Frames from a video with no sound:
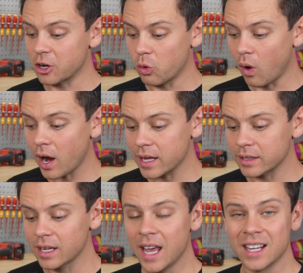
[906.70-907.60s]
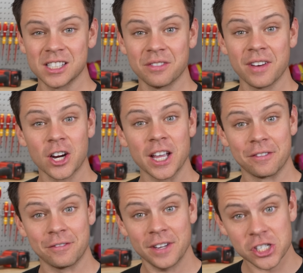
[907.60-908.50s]
quiet and it's very
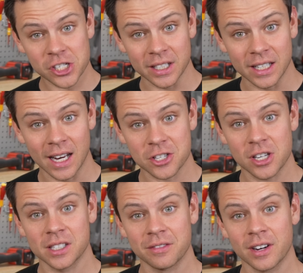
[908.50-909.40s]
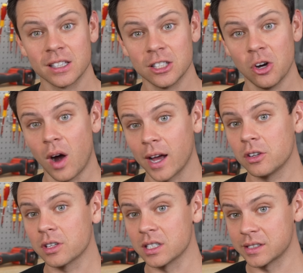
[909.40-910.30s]
efficient. It actually has a very low
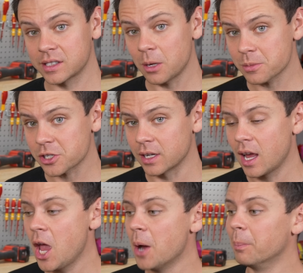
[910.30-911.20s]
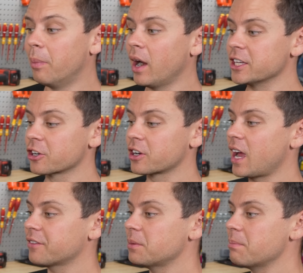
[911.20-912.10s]
idle consumption, but you're gonna
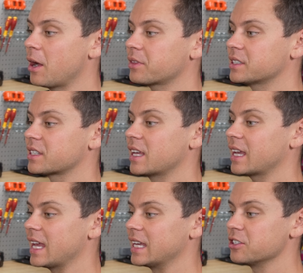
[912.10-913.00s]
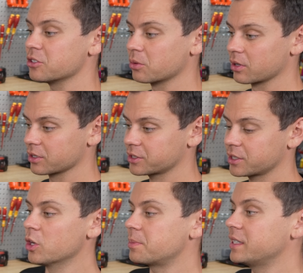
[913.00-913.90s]
have to mount this thing indoors,
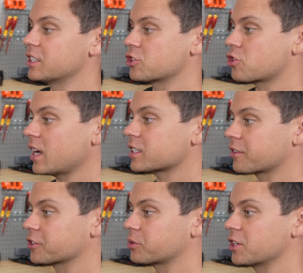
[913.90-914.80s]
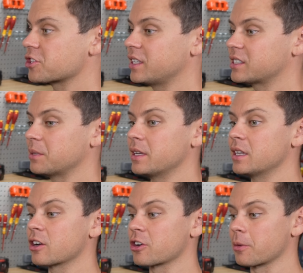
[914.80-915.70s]
which means the transfer switch needs to be
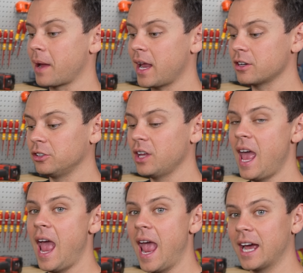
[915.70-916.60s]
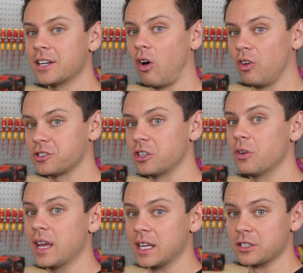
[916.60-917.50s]
near your panel and
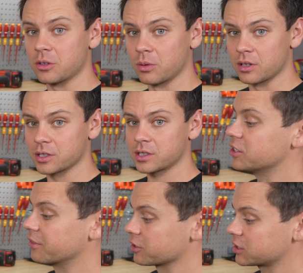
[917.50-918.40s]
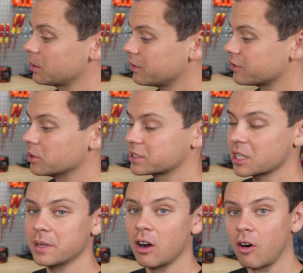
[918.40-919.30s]
also indoors. So for some of you, it's
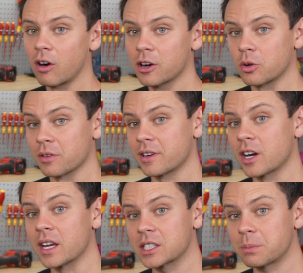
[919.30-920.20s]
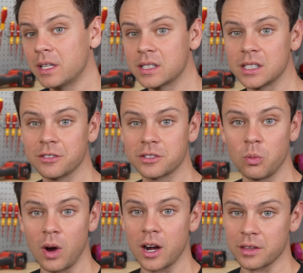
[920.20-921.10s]
gonna be hard or very expensive to
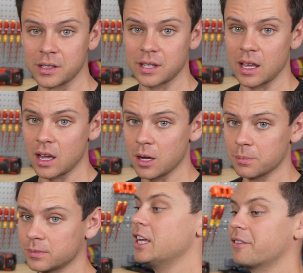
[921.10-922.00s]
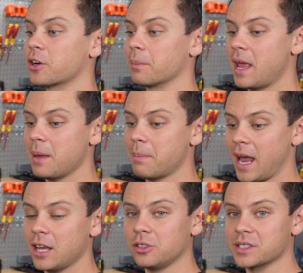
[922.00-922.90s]
wire this thing up. Now, if your main
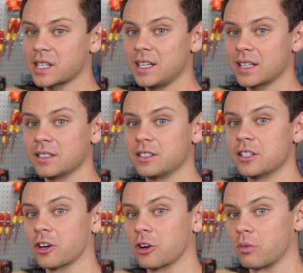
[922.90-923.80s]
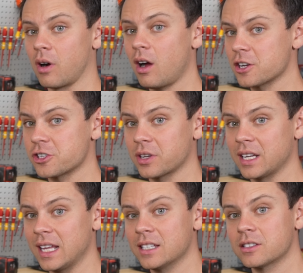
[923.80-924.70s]
panel is connected to your garage, you can
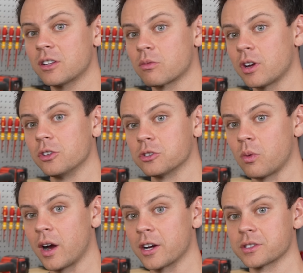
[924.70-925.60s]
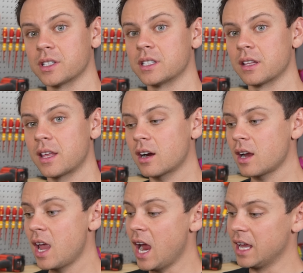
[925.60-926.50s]
easily run those wires into there
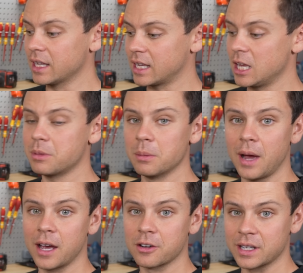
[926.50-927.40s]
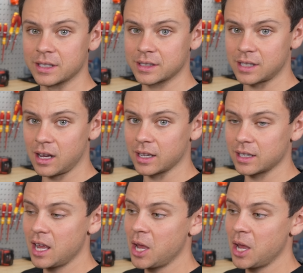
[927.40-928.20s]
and then keep the battery inside.